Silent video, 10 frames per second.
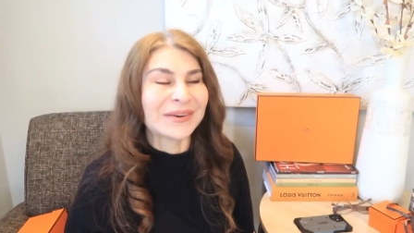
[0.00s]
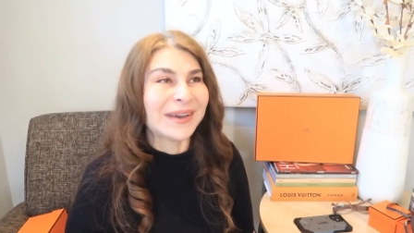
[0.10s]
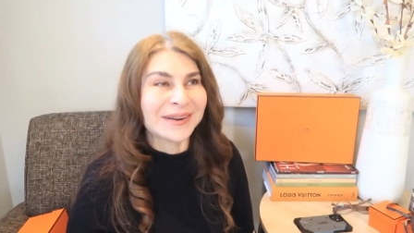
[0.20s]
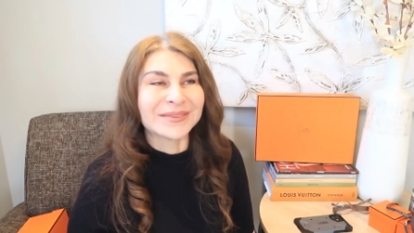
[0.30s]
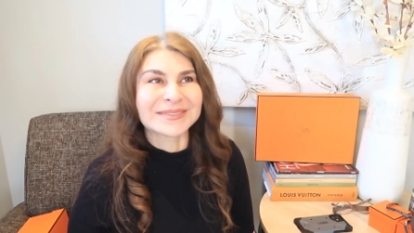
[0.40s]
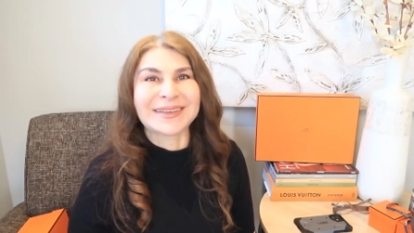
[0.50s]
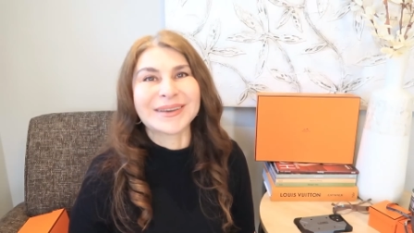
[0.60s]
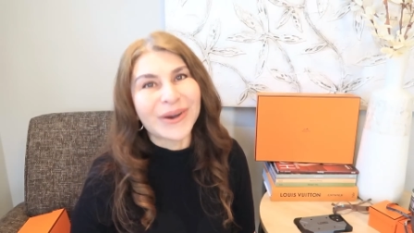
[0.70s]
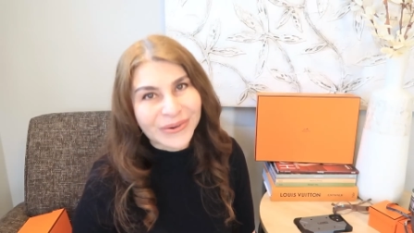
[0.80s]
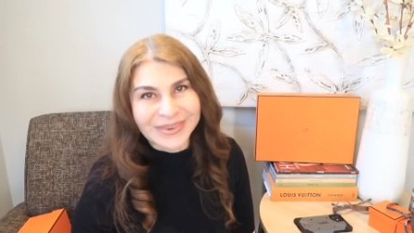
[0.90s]
And I was
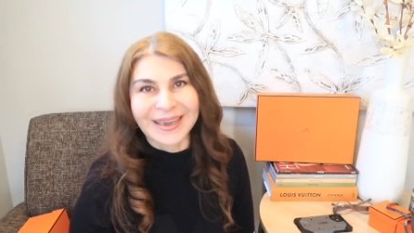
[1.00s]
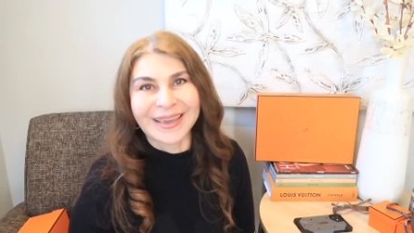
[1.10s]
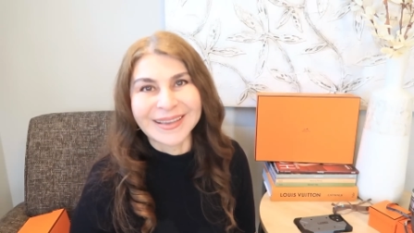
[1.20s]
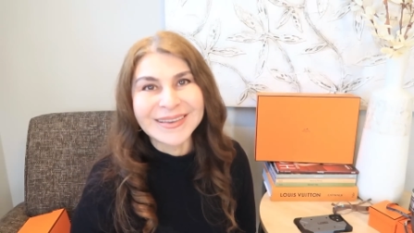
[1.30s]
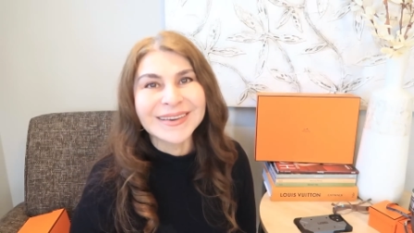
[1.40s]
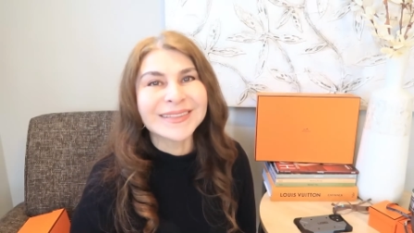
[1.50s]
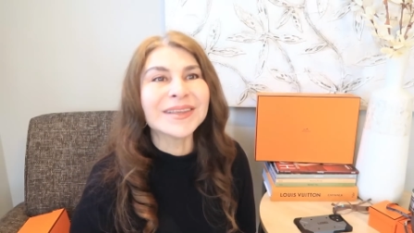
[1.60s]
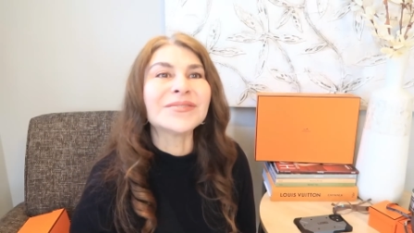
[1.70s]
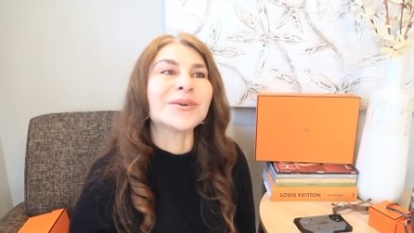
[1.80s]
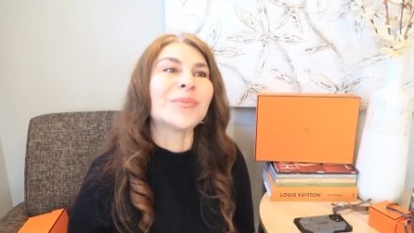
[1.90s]
like, okay,
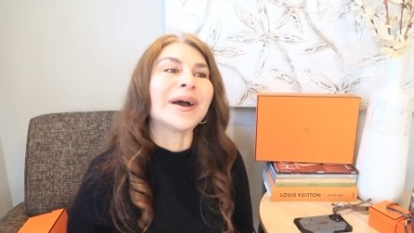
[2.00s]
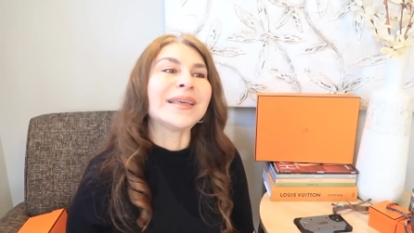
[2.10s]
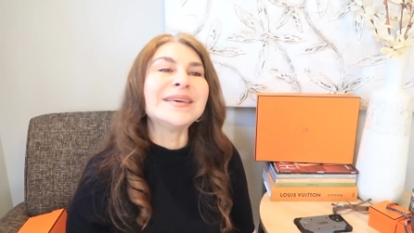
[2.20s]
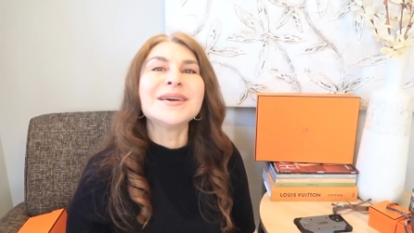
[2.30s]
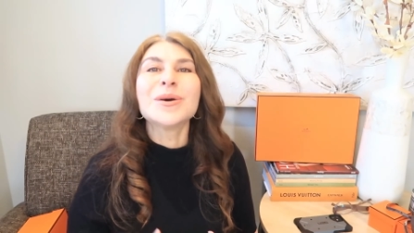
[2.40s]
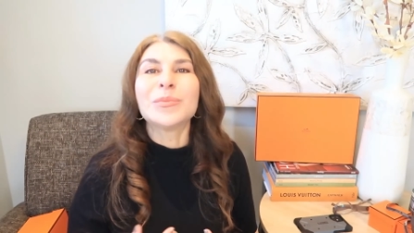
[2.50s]
never mind.